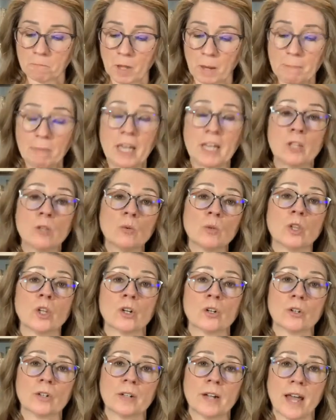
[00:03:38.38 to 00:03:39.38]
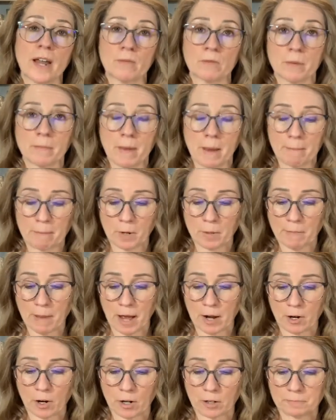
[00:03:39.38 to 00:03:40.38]
make you learn and remember
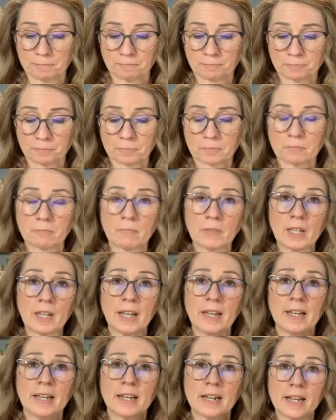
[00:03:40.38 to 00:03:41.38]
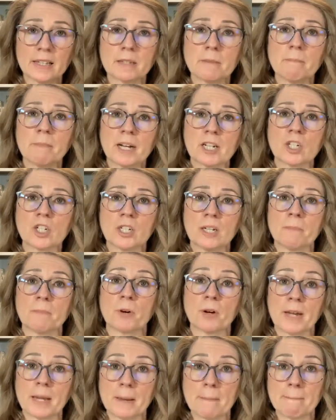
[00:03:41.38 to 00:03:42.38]
better. It has a much
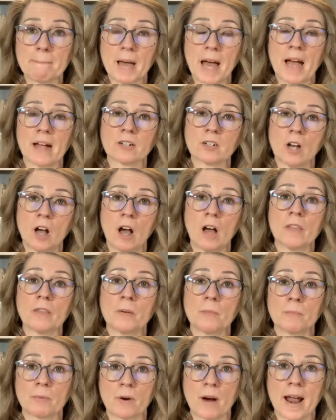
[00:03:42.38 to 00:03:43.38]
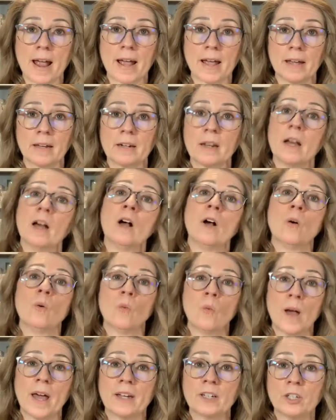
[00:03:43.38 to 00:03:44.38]
deeper impact on the brain
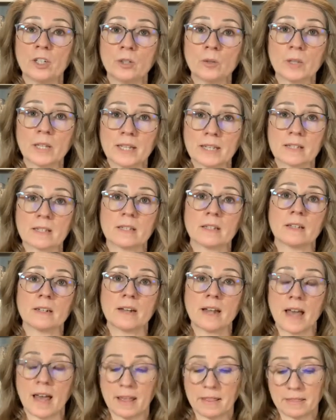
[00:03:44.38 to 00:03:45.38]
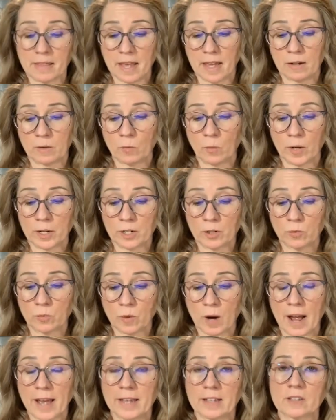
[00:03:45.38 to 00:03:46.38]
when you listen and then when you
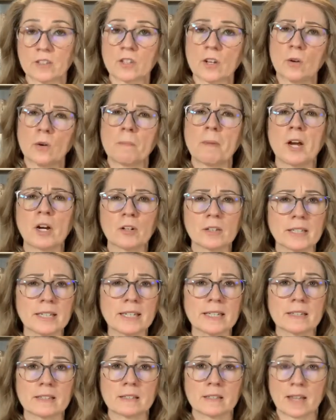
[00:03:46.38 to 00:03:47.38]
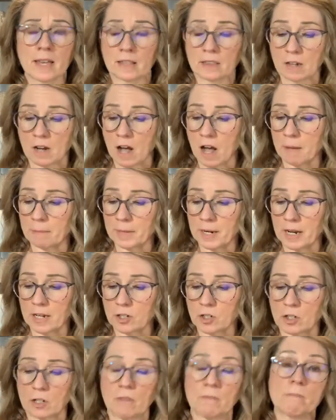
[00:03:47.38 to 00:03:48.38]
write. So apparently it's like the
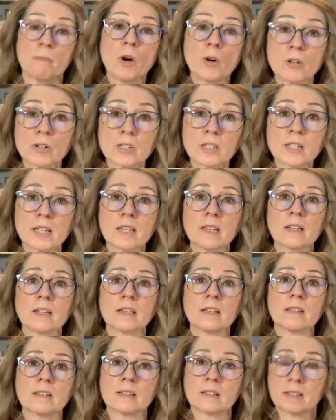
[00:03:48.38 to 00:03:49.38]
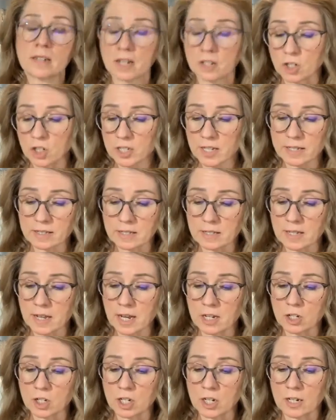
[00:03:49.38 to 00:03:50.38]
combination of motor skills, touch
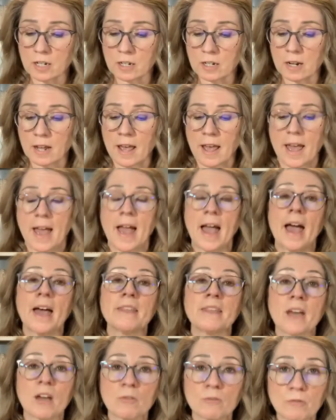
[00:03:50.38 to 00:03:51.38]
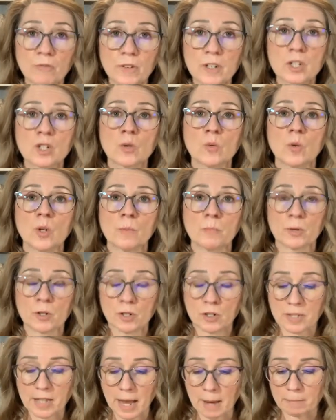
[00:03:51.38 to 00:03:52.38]
sensation, and that visual
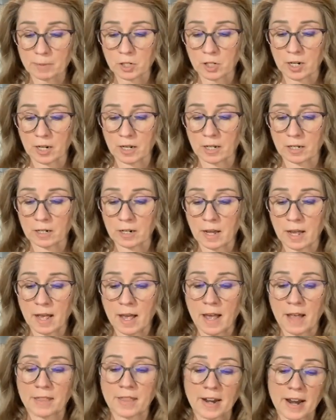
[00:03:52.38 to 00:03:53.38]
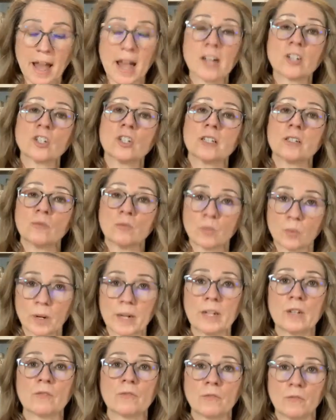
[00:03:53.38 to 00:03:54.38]
perception that actually
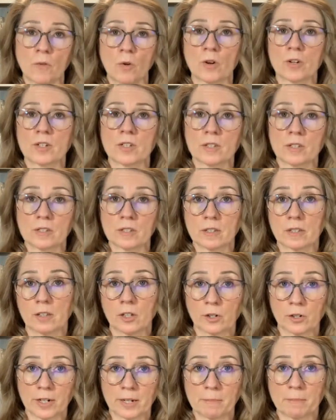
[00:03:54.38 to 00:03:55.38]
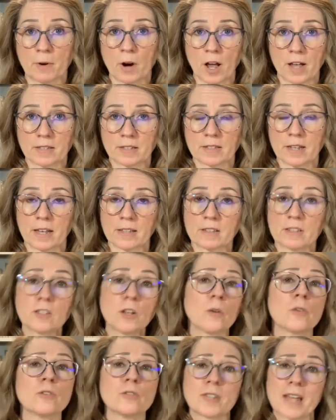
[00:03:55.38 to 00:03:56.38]
reinforces the learning process.
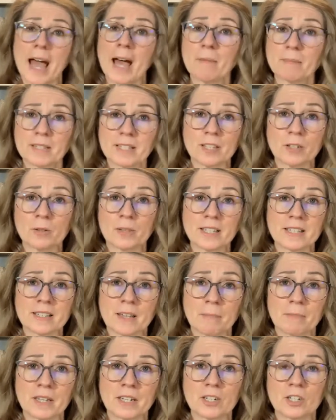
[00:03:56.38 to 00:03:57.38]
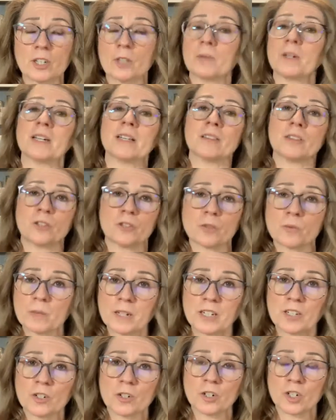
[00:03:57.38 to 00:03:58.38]
So there's absolutely something to it. There's
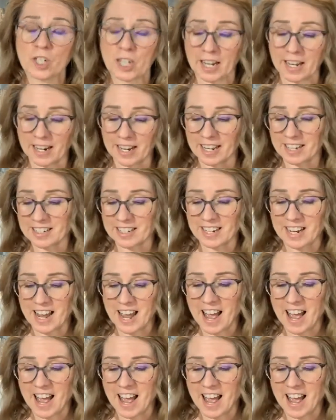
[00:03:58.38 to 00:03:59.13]
research in it.